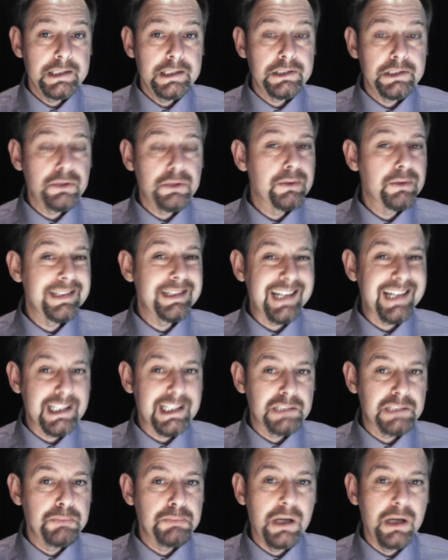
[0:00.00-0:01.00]
This story has
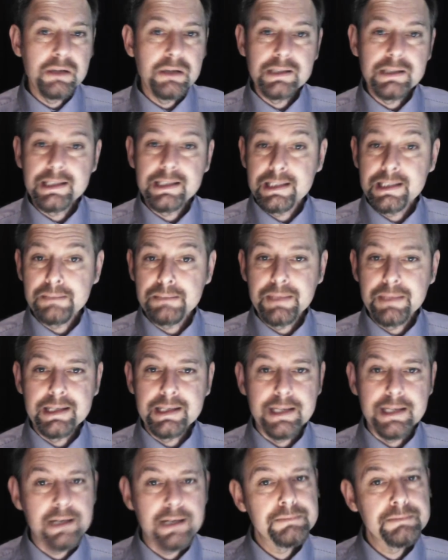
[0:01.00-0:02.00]
exploded in the
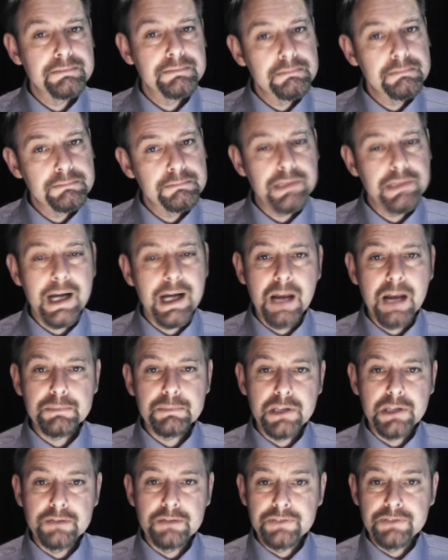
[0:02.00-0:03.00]
media, mm,
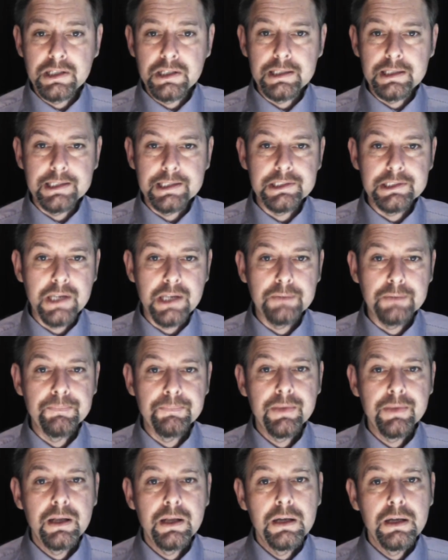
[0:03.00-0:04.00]
perhaps overtly so.
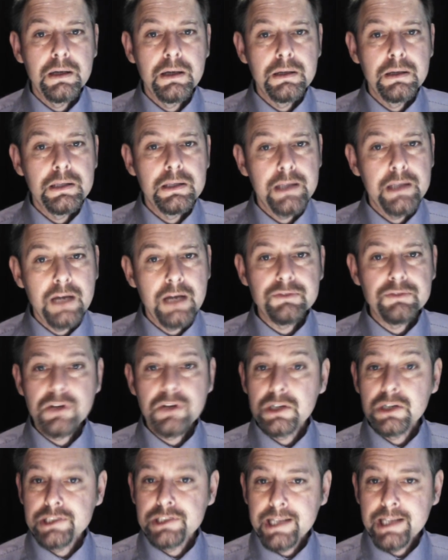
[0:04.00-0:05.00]
The
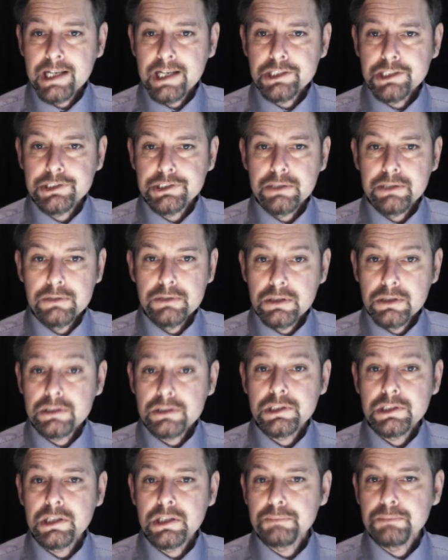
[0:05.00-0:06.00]
overarching issue
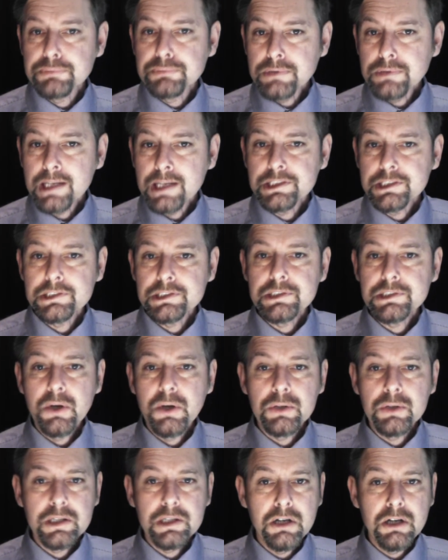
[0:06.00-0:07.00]
looks to the pressures
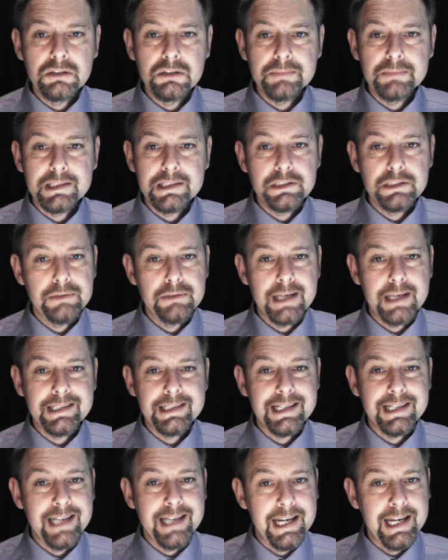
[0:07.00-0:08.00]
on economies
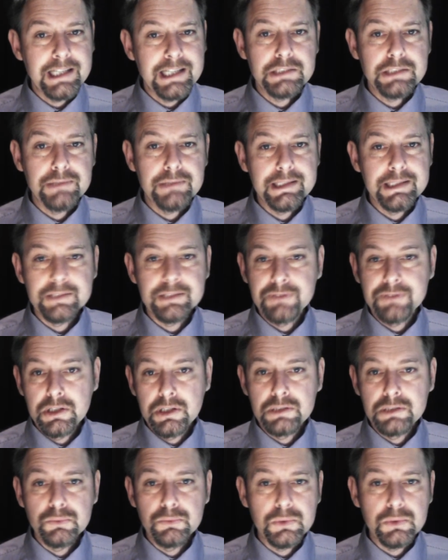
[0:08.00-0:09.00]
creating an increase of
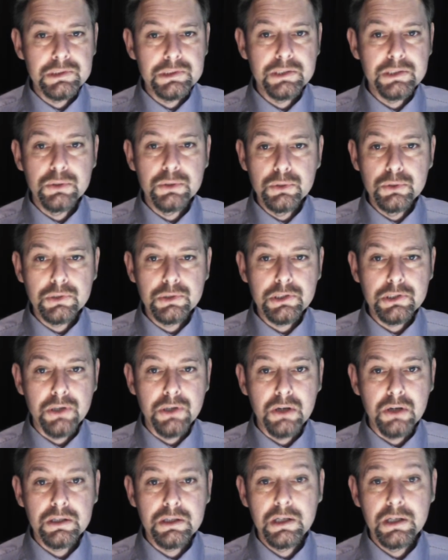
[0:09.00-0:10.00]
unwanted horse
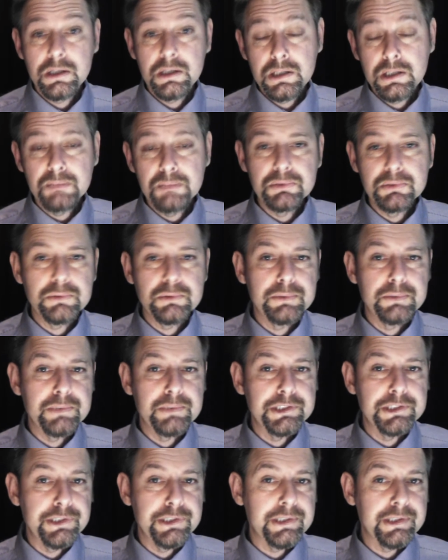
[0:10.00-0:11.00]
stock coupled with
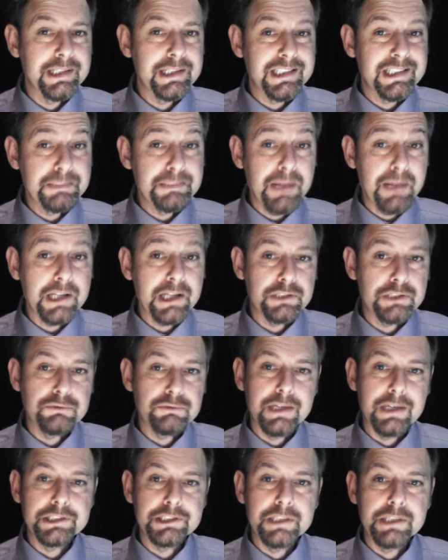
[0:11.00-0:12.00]
reduced
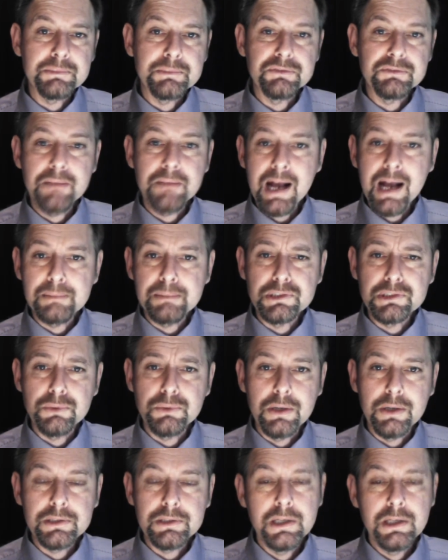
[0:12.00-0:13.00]
inspection regimes from
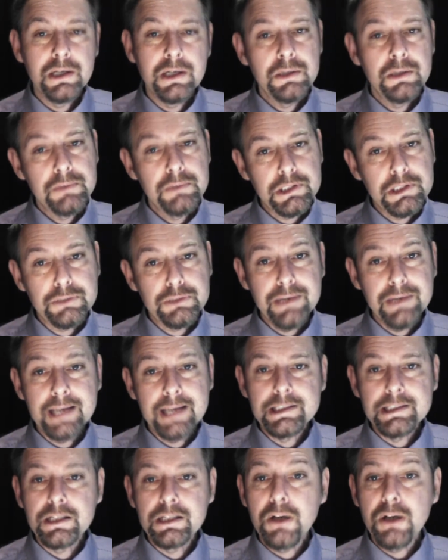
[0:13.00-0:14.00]
abattoirs which
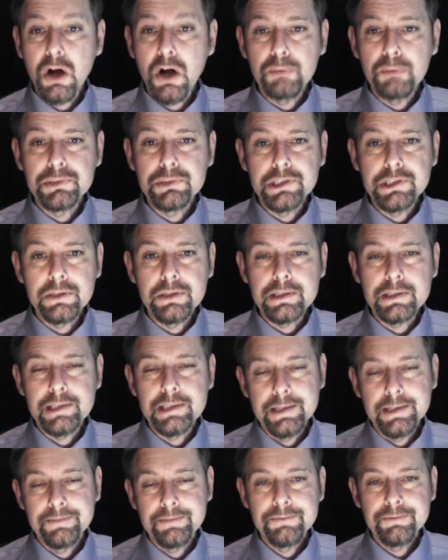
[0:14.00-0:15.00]
created an
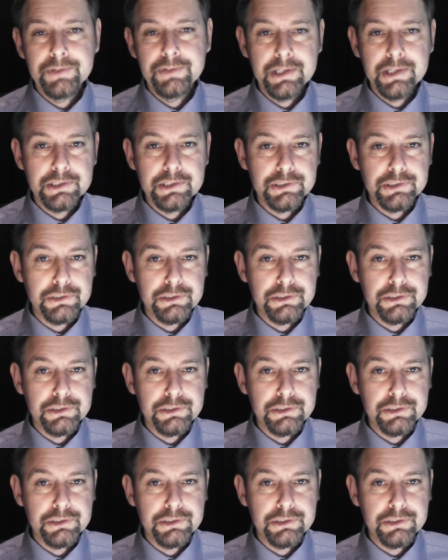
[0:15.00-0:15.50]
opportunity for the